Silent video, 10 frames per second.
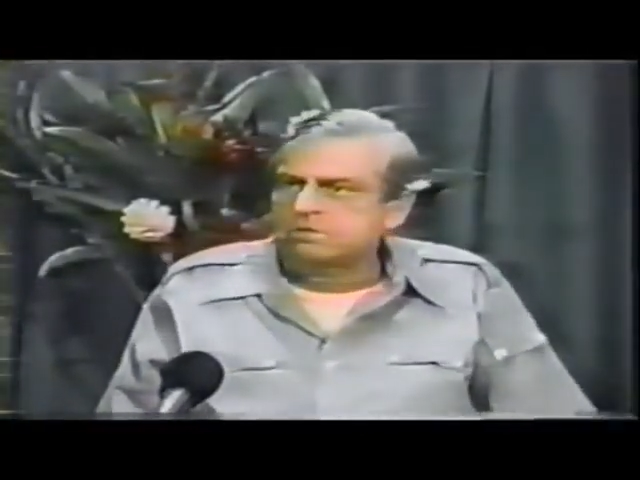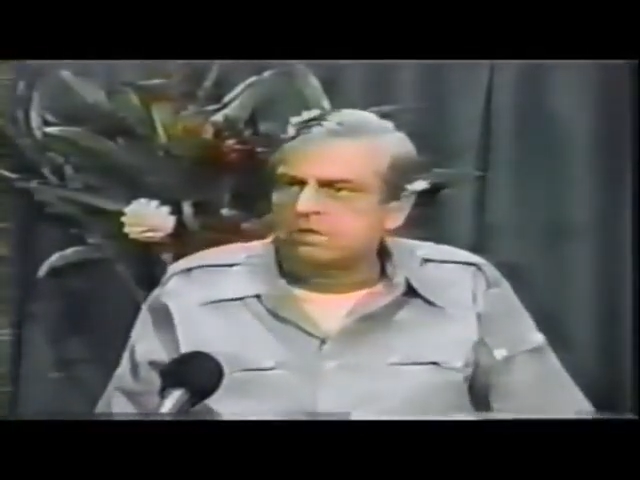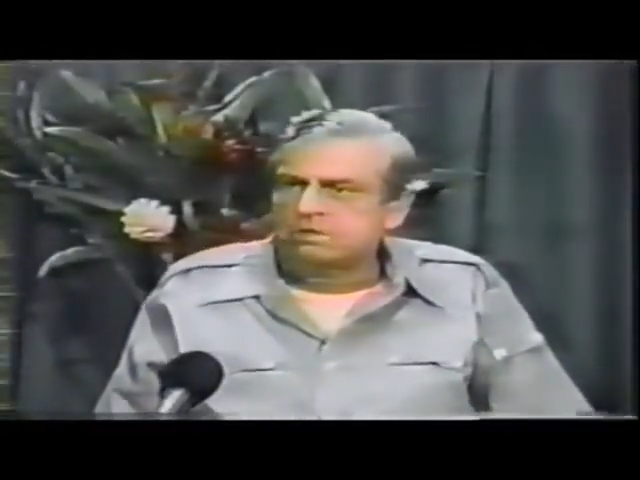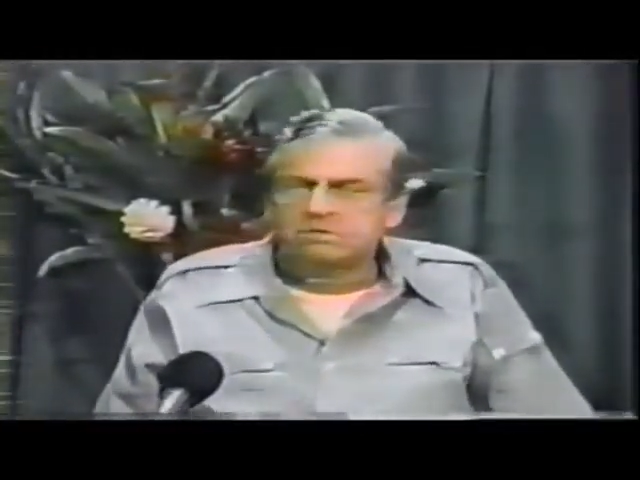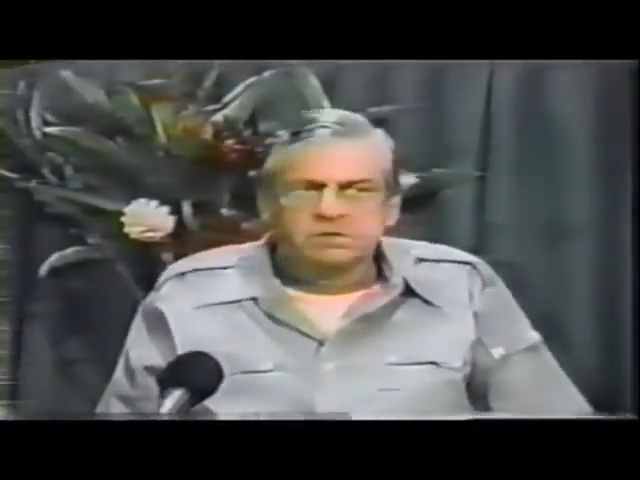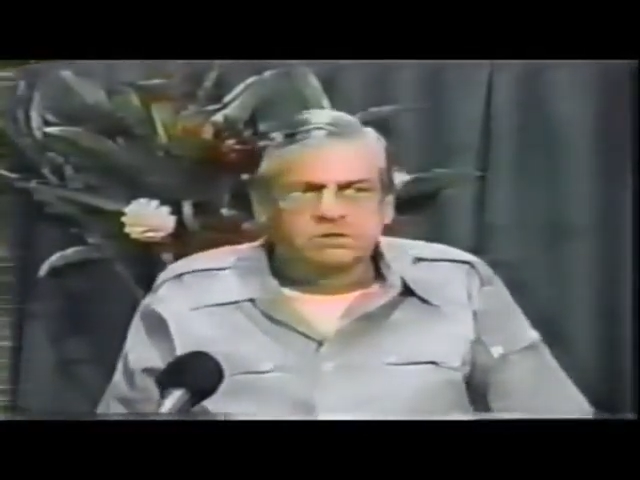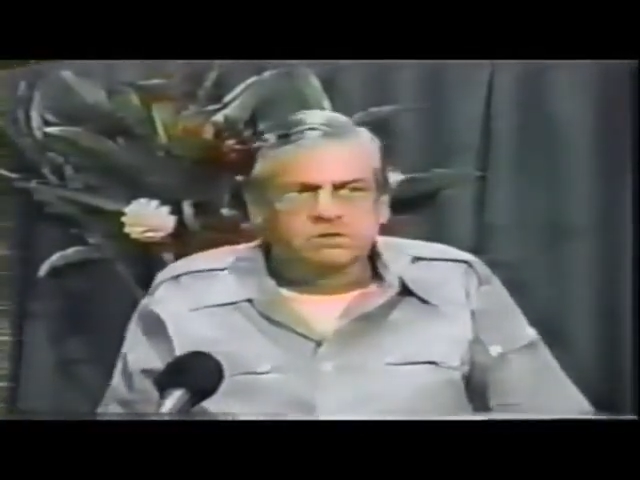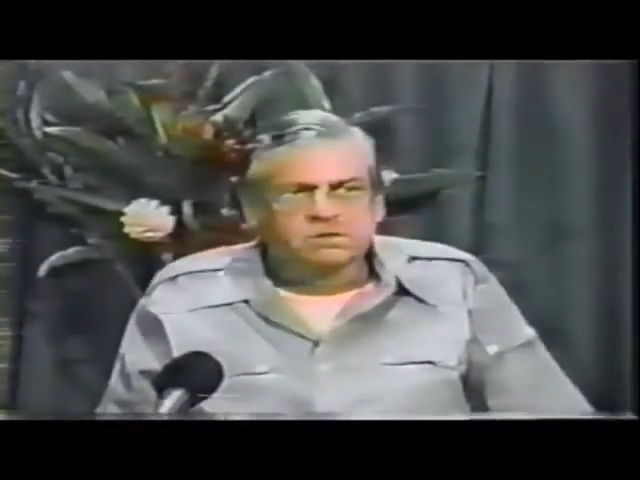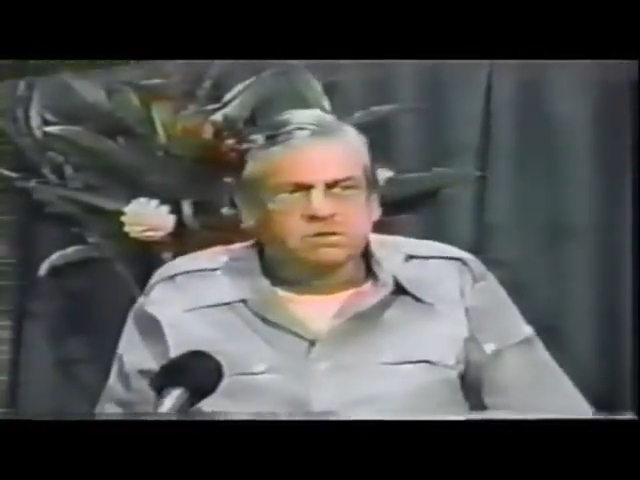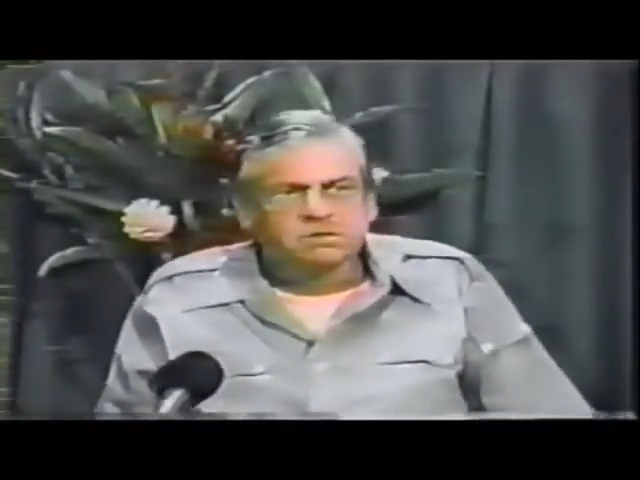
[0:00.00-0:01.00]
Aldrich,
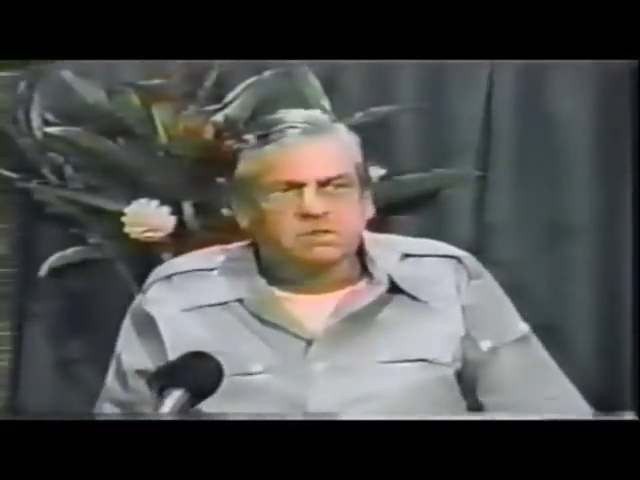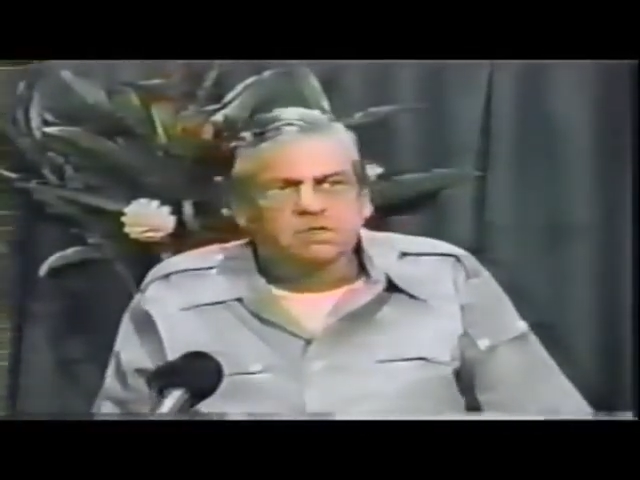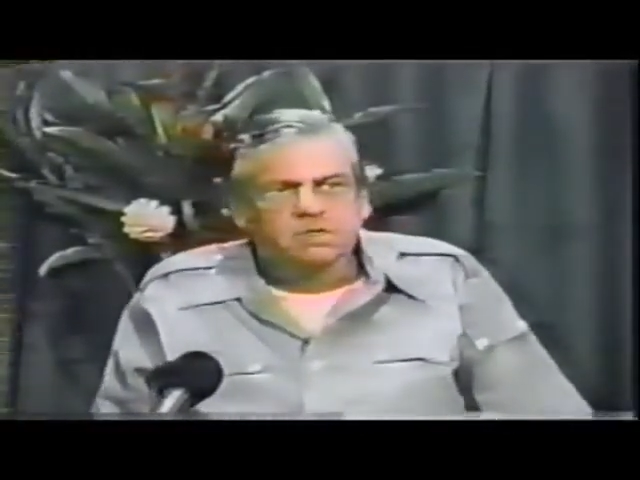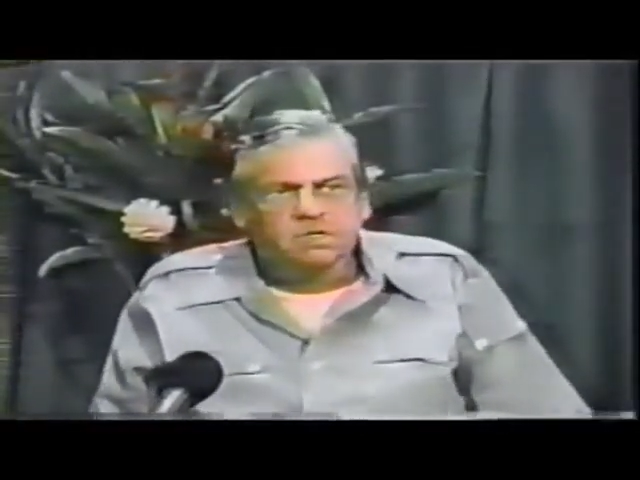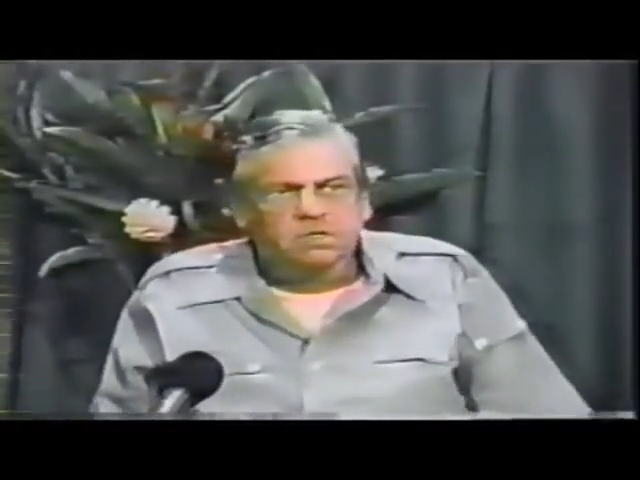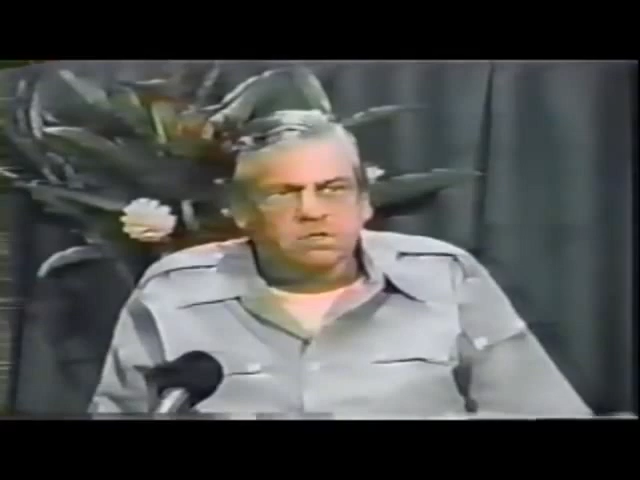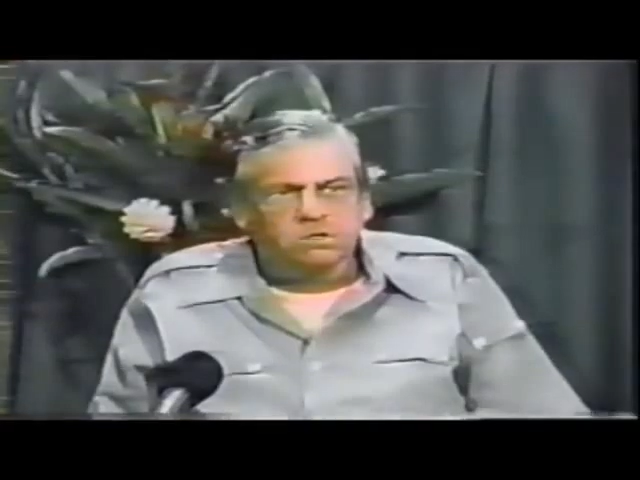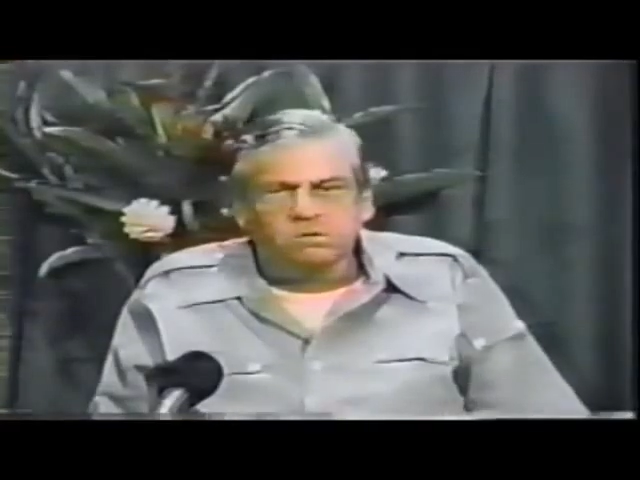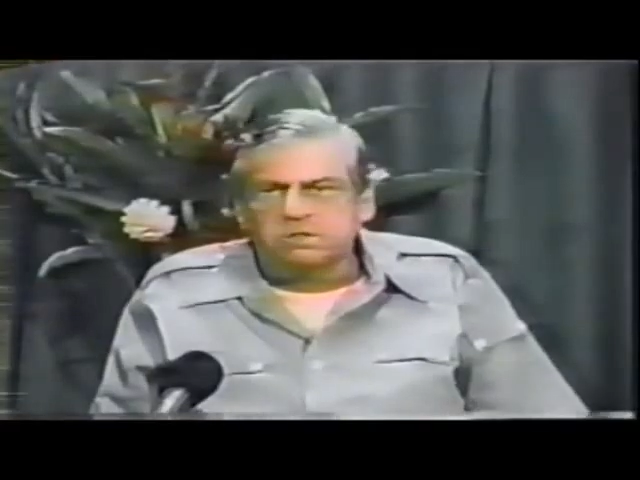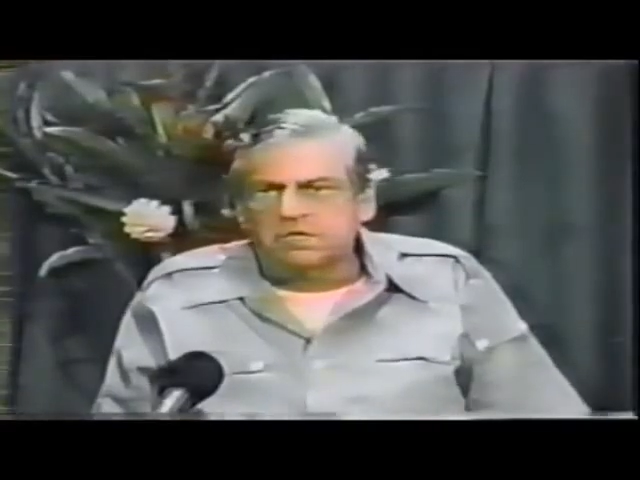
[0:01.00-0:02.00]
who in